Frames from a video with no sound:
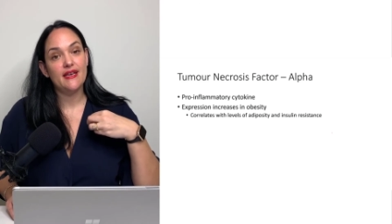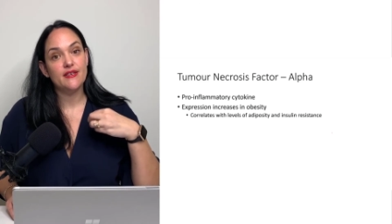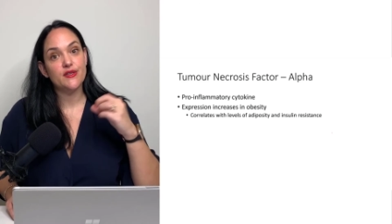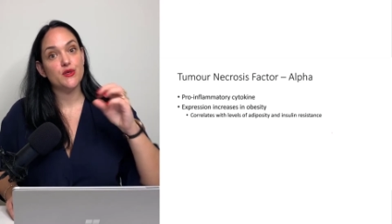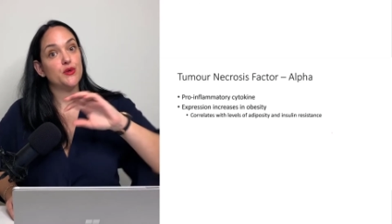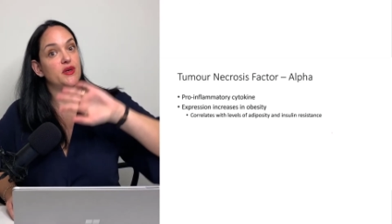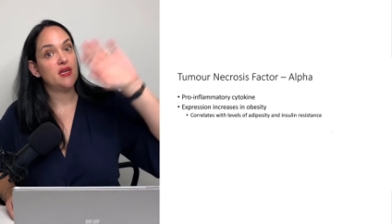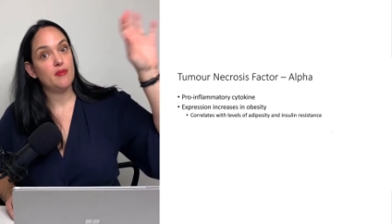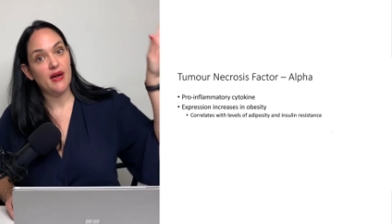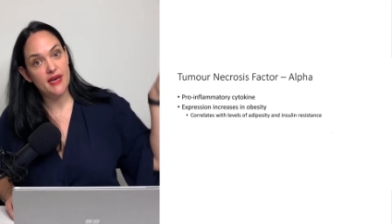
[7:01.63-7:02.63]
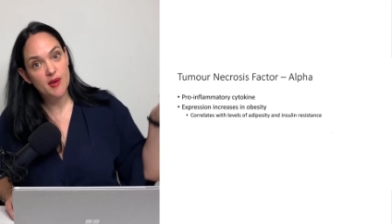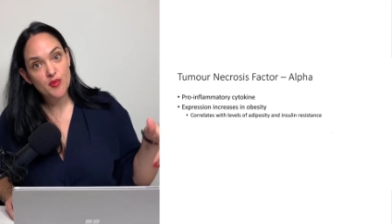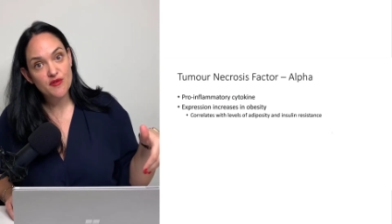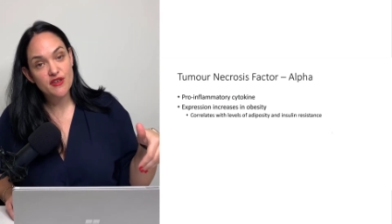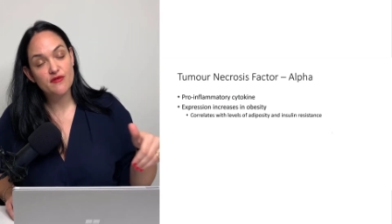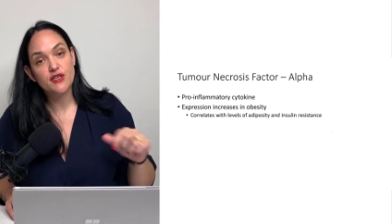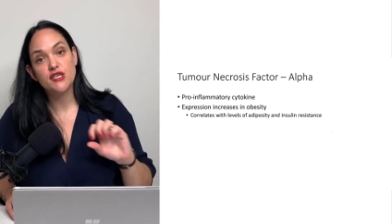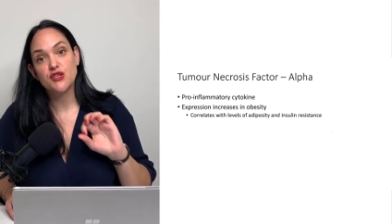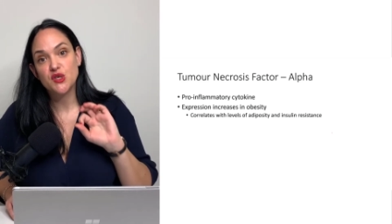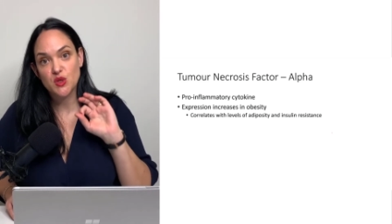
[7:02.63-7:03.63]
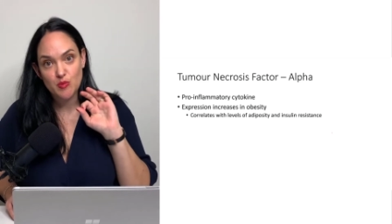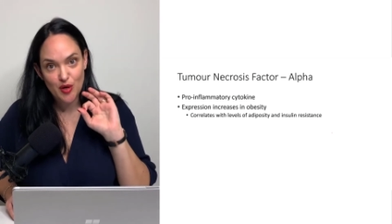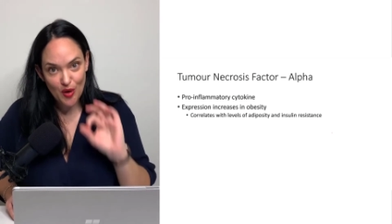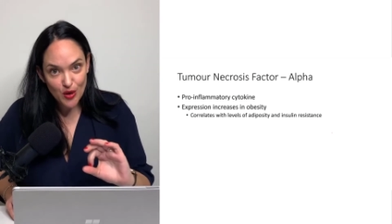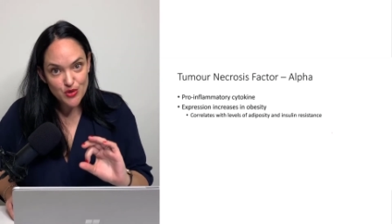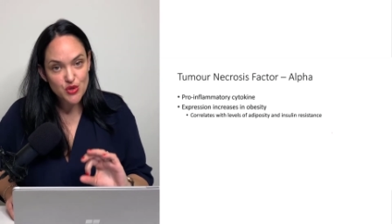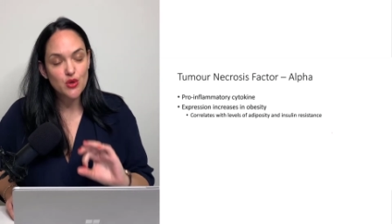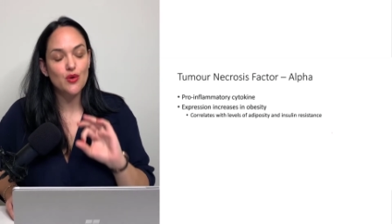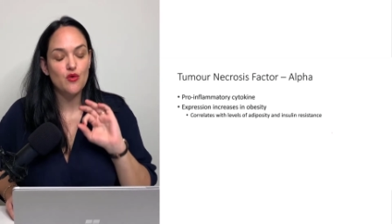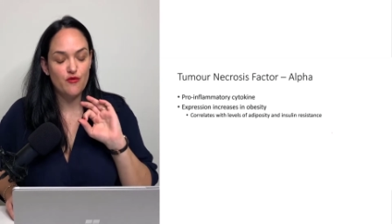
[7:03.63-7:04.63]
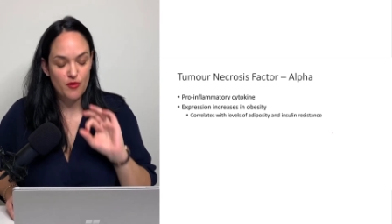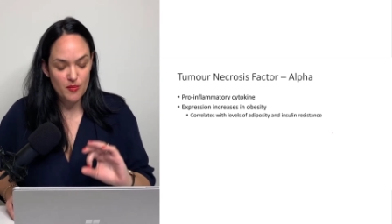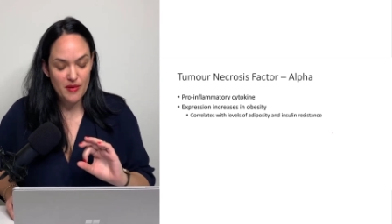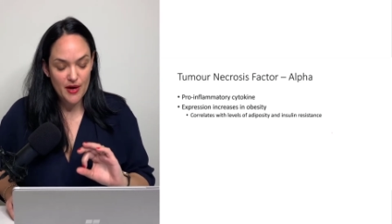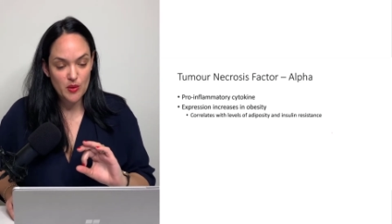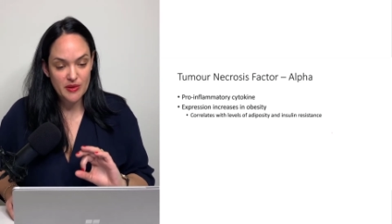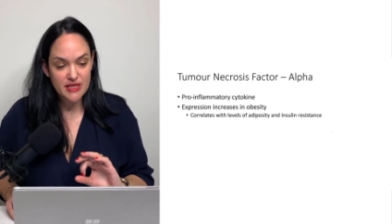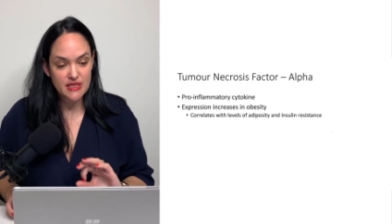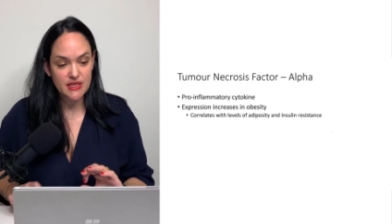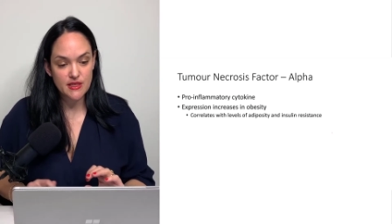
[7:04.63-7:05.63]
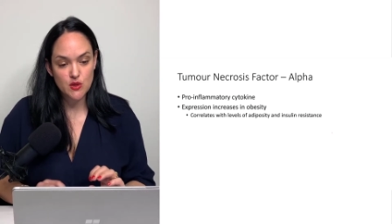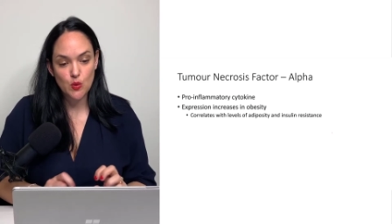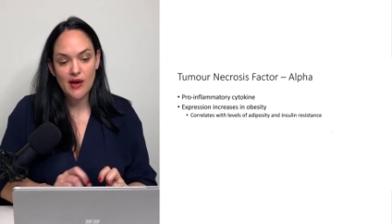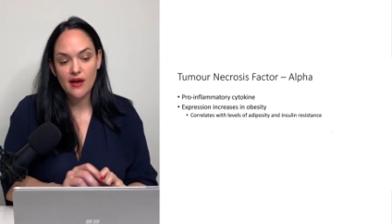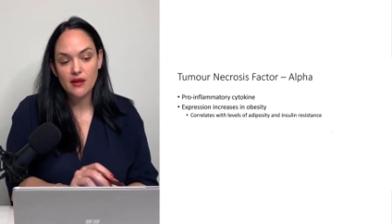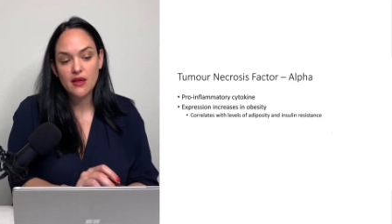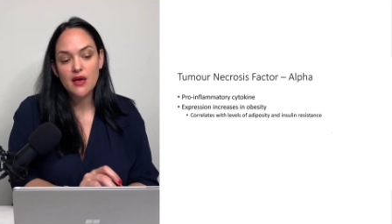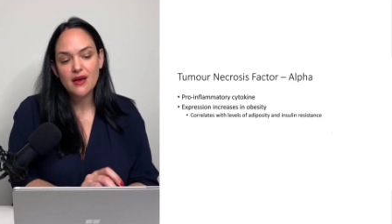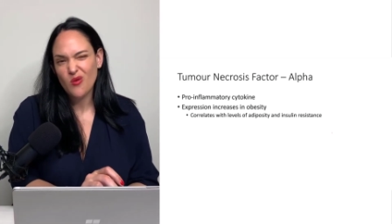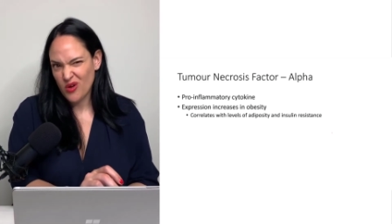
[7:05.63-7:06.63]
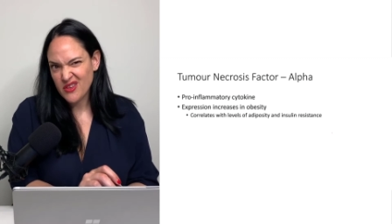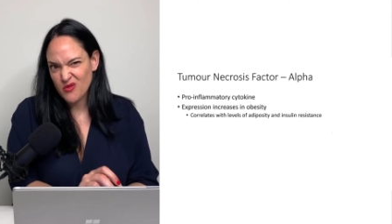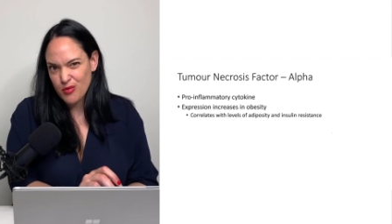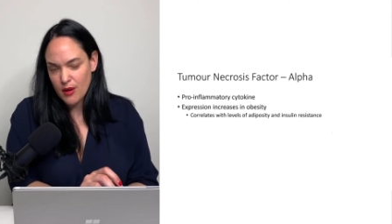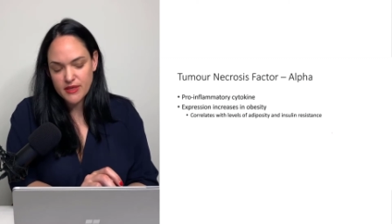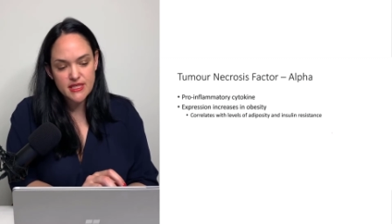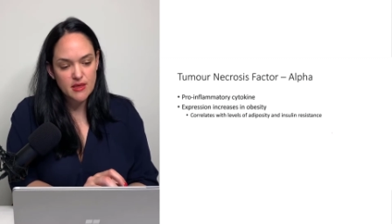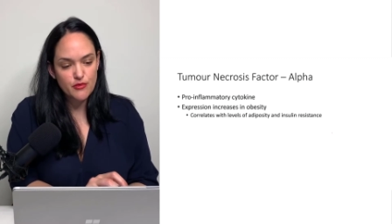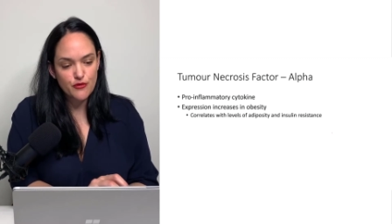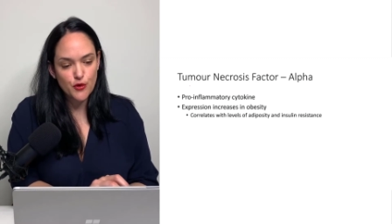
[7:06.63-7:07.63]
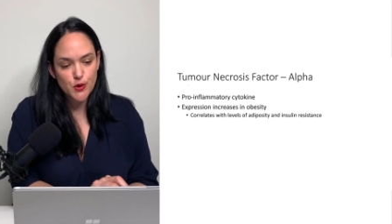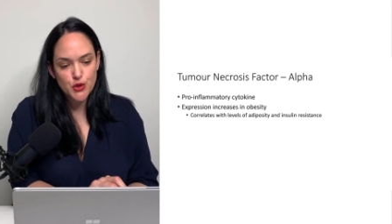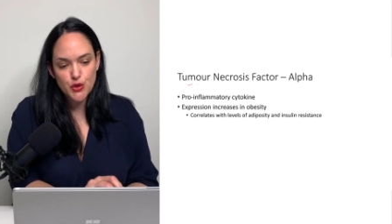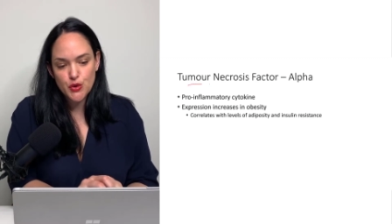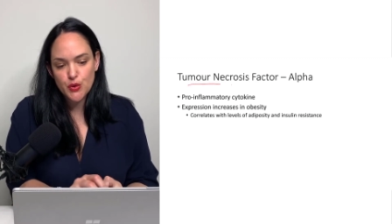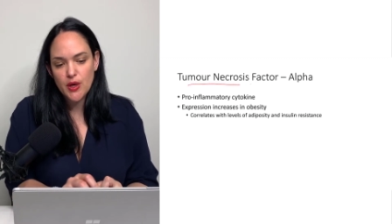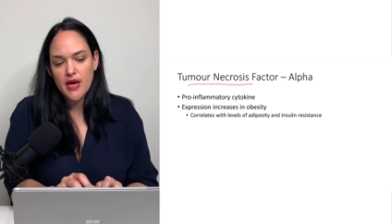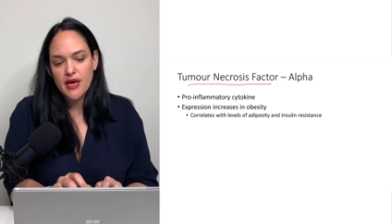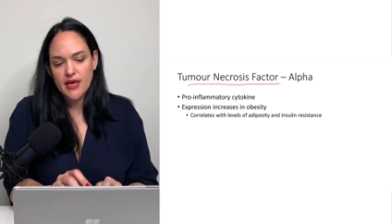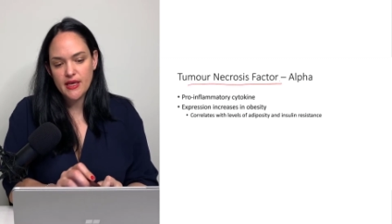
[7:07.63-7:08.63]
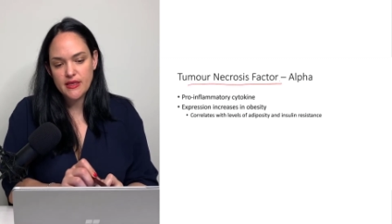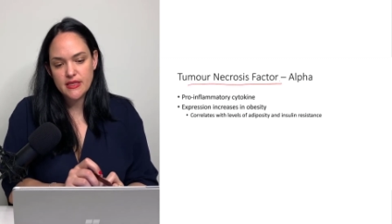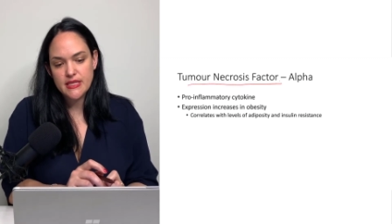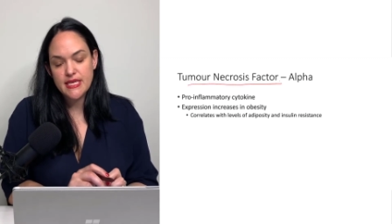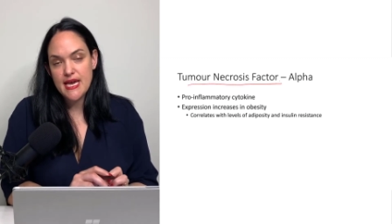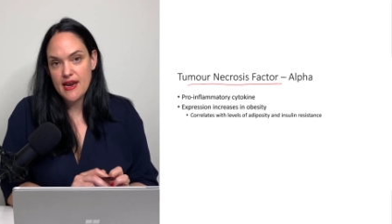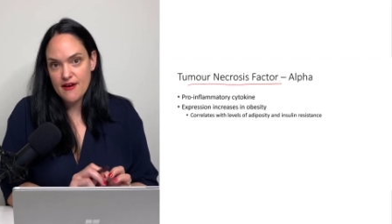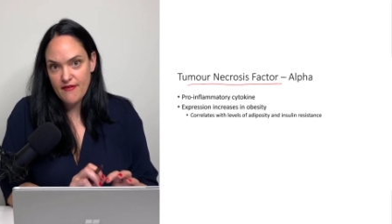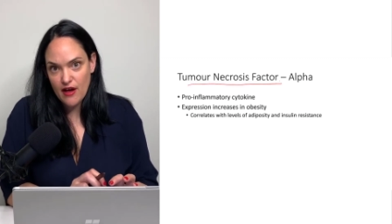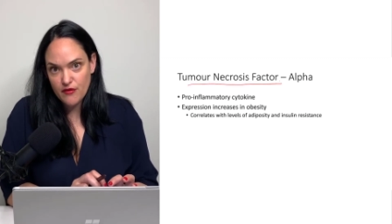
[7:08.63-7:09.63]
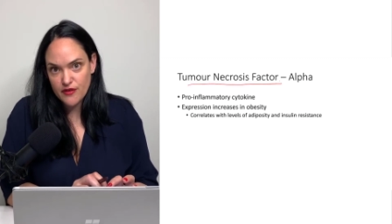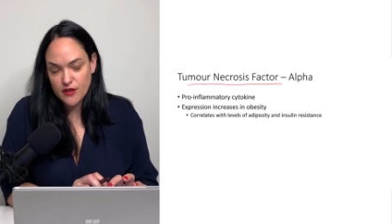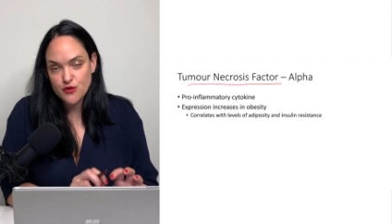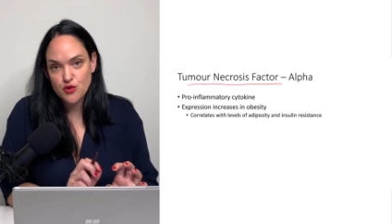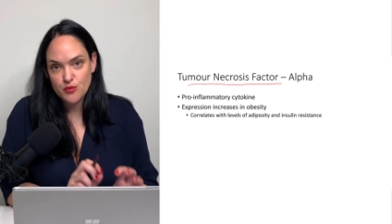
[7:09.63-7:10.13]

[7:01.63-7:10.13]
is secreted by a number of different tissues, but also by obesity as well, and one that you've probably seen before too, is TNF-alpha,